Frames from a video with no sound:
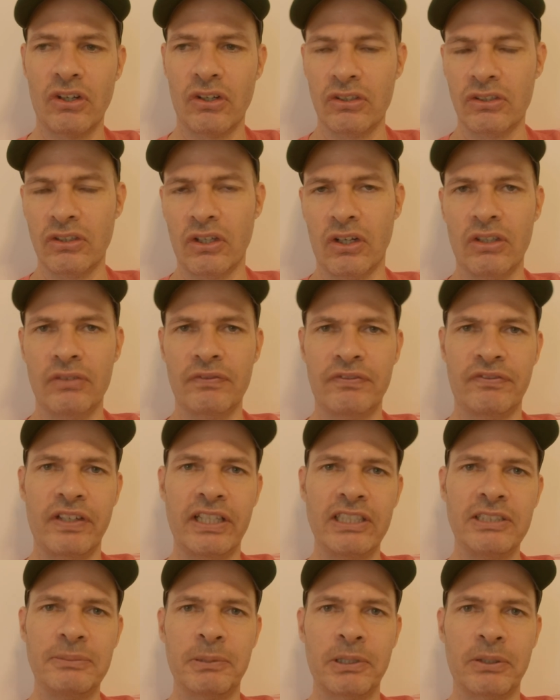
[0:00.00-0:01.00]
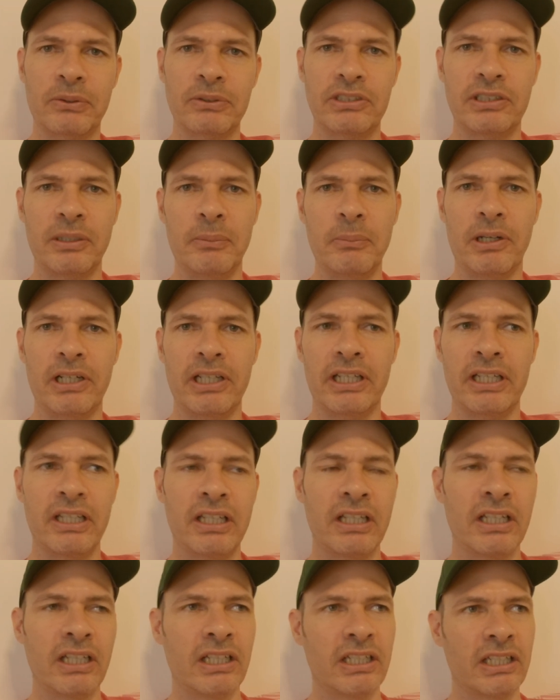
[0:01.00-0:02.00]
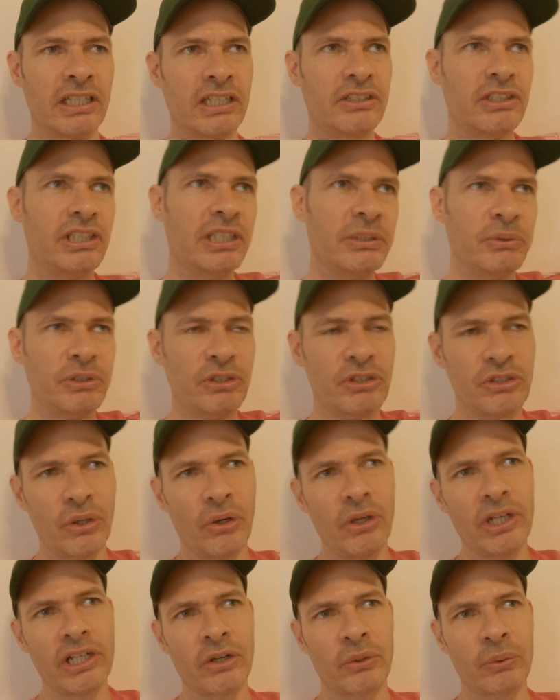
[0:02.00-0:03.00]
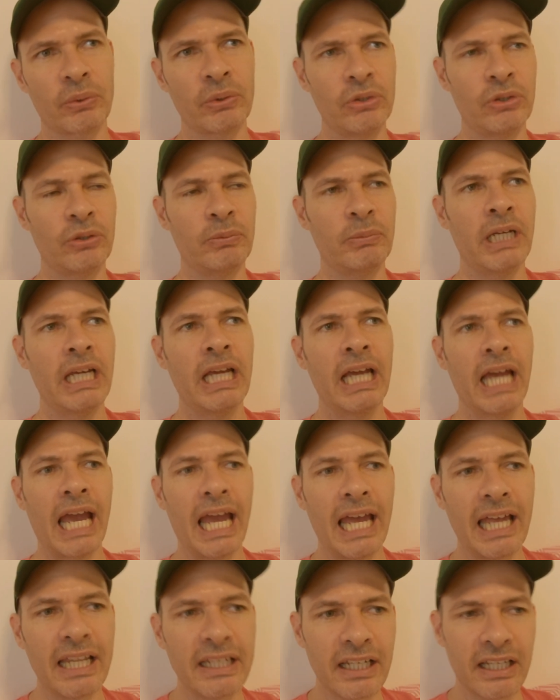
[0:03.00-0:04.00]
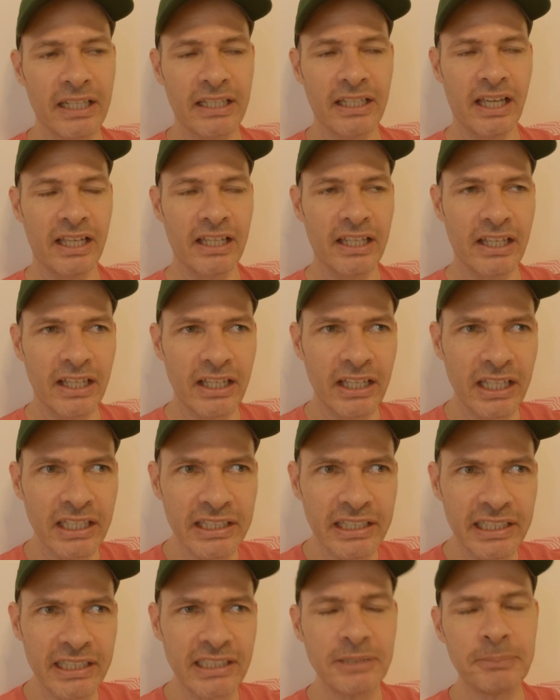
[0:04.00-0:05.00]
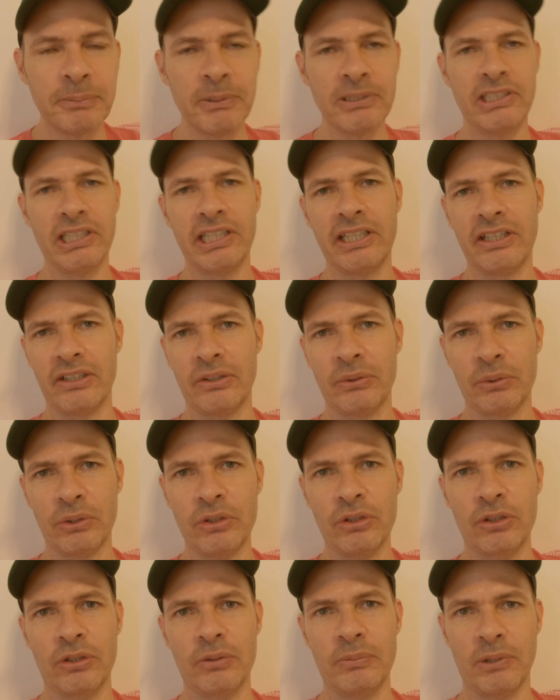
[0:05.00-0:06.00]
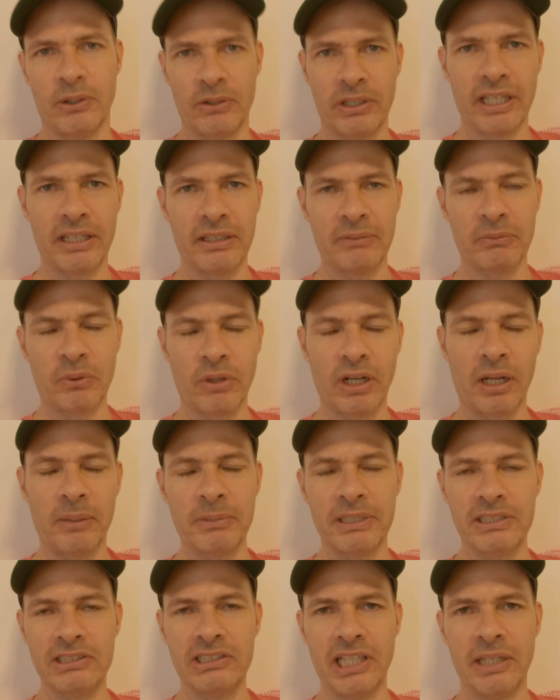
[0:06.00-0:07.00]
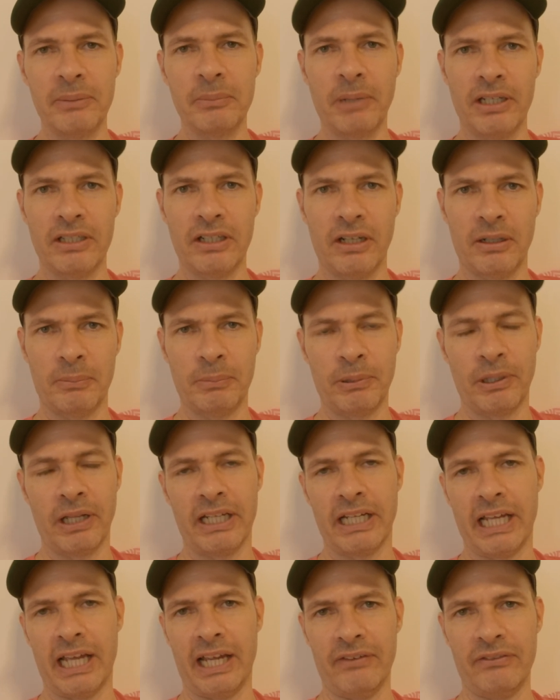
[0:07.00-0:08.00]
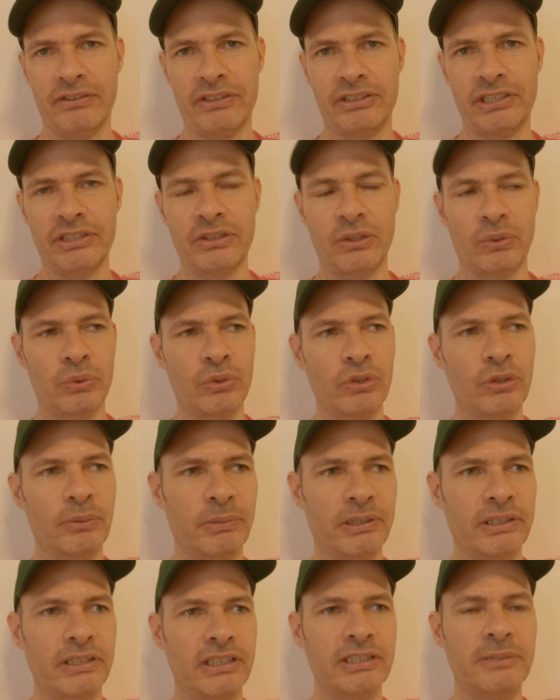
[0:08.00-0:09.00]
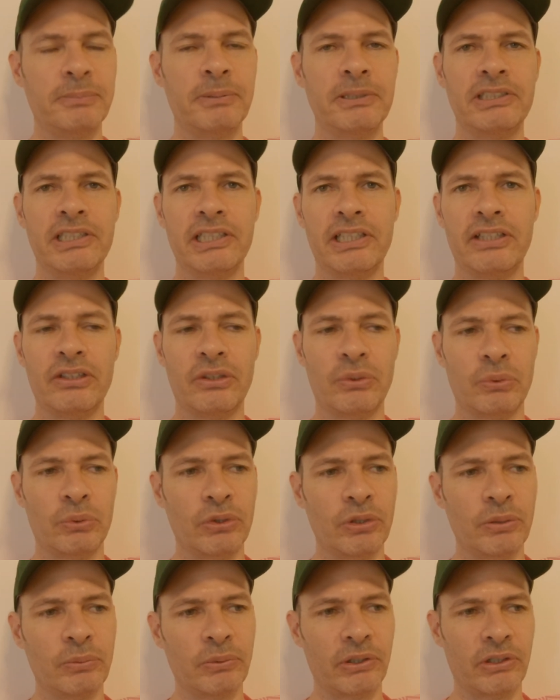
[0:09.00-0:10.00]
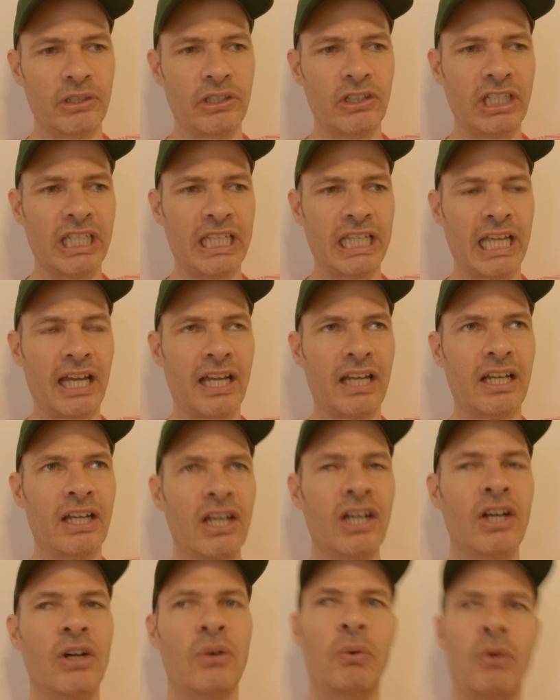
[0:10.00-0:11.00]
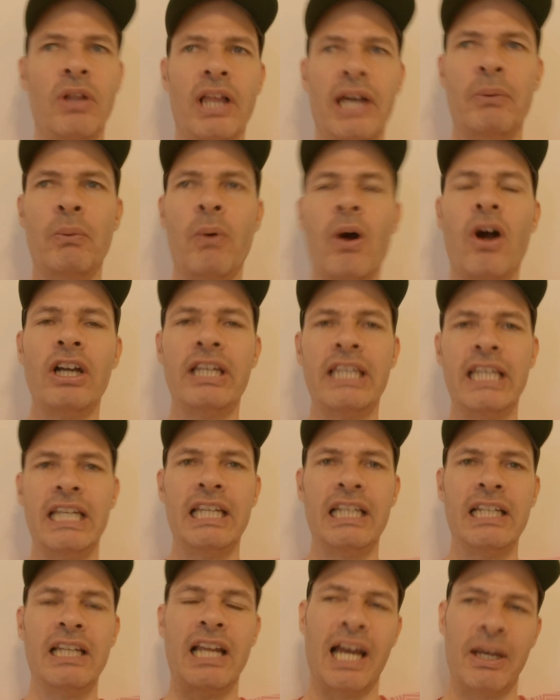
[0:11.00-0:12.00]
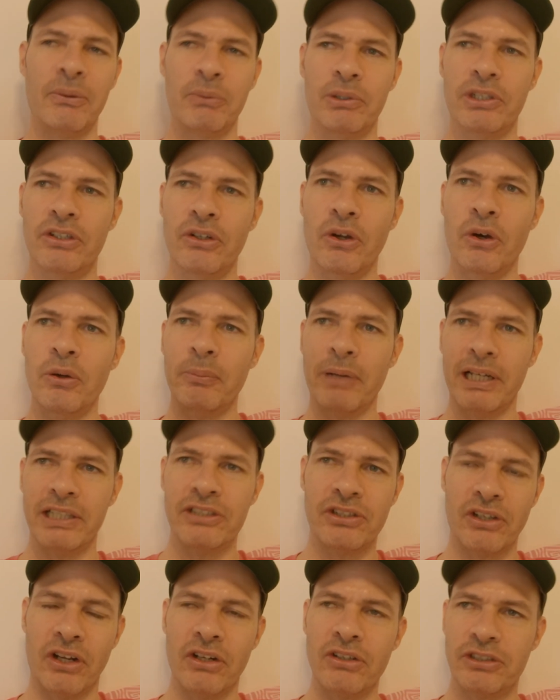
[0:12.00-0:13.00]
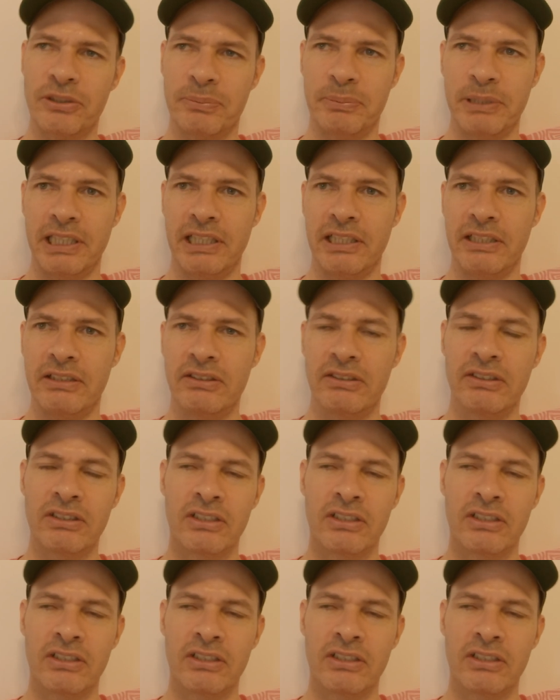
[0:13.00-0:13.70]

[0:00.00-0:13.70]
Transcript: on Facebook with somebody. He was showing a room, and this particular room, okay, what I'm going to say might not apply to every single room, but this particular room we were looking at, well, I walk in, I would know my shutter speed,